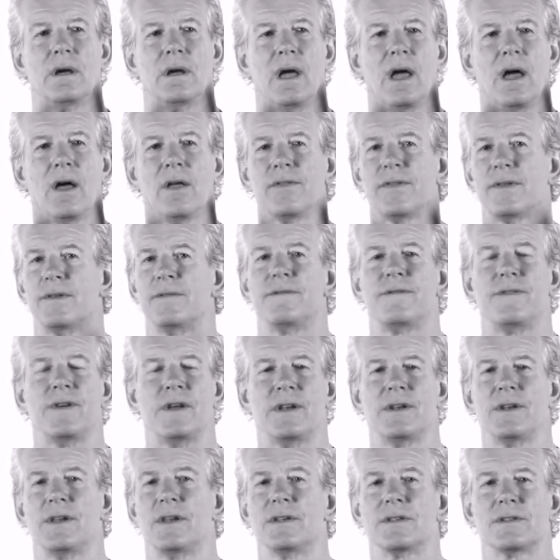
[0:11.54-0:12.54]
health and
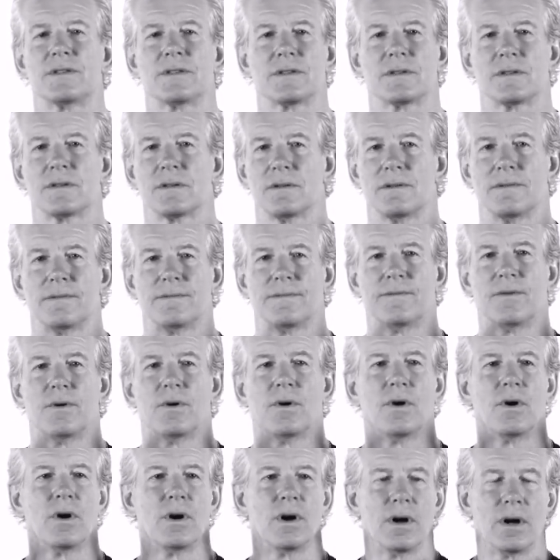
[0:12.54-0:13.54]
fitness since
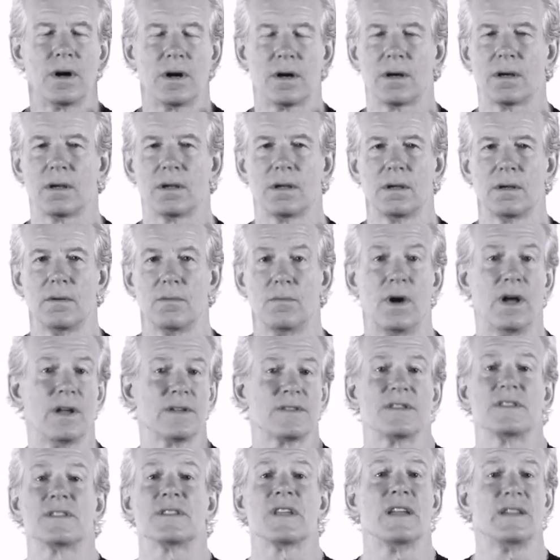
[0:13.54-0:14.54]

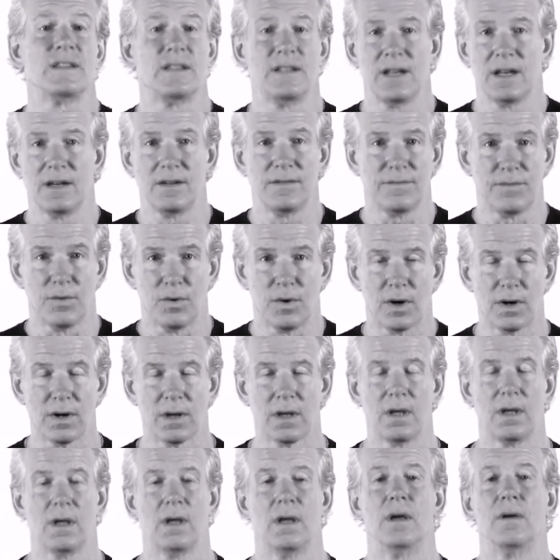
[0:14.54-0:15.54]
1984,
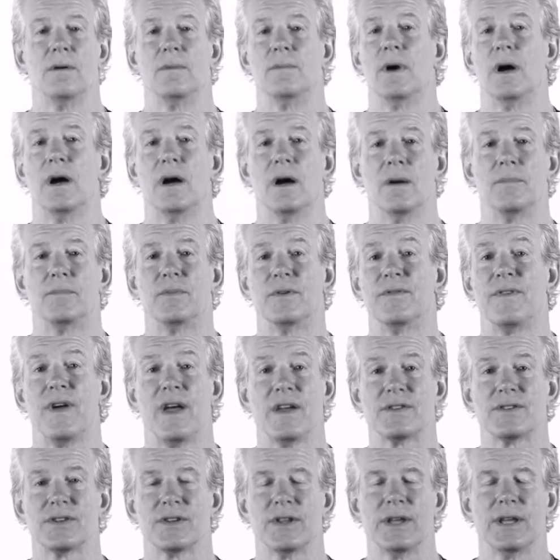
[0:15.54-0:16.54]

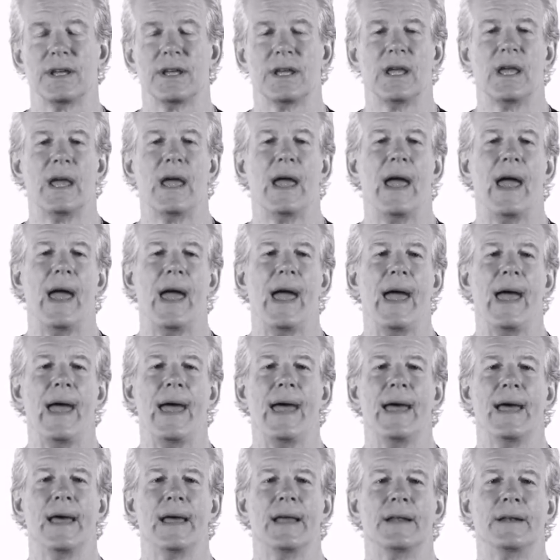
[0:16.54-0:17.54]
professionally.
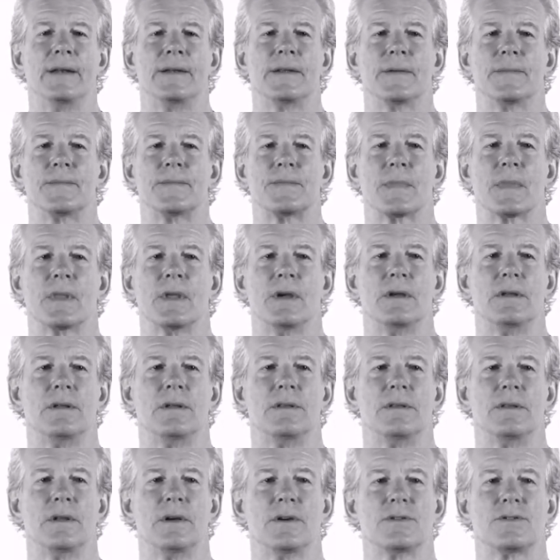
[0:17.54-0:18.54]
And
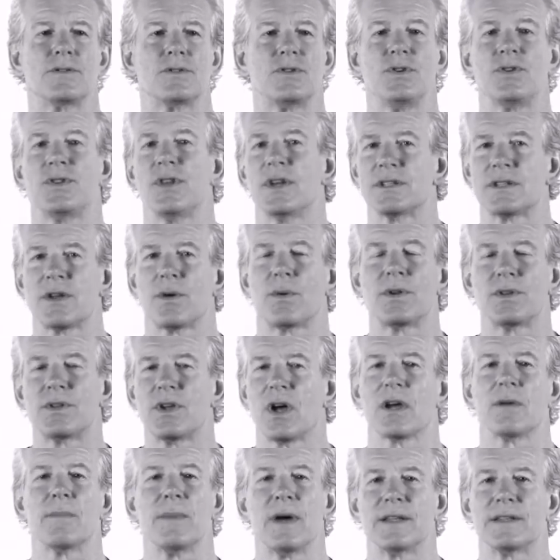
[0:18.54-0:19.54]
there's two things I want
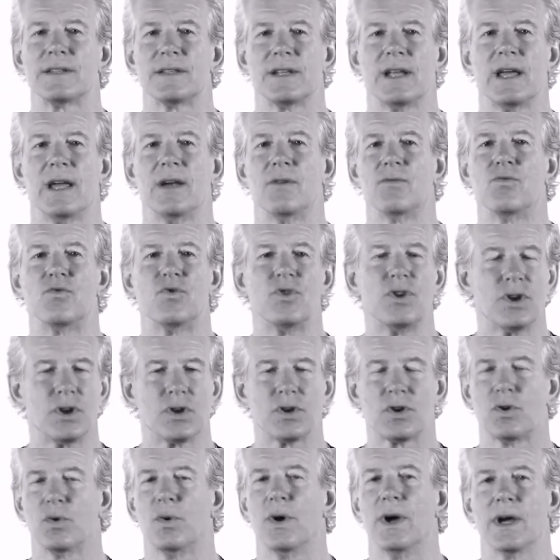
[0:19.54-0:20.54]
to talk about today
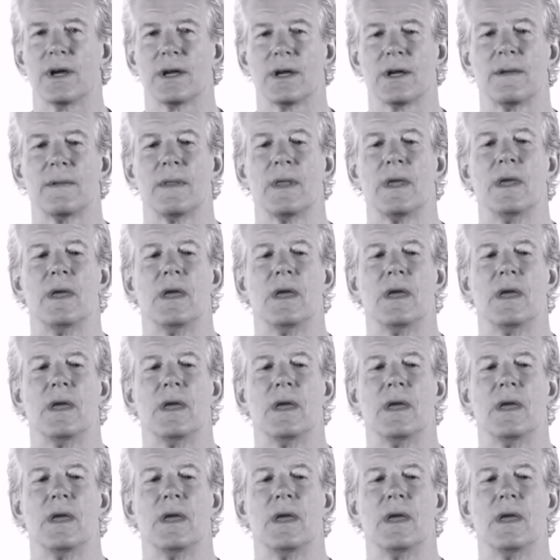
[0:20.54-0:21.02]
real quick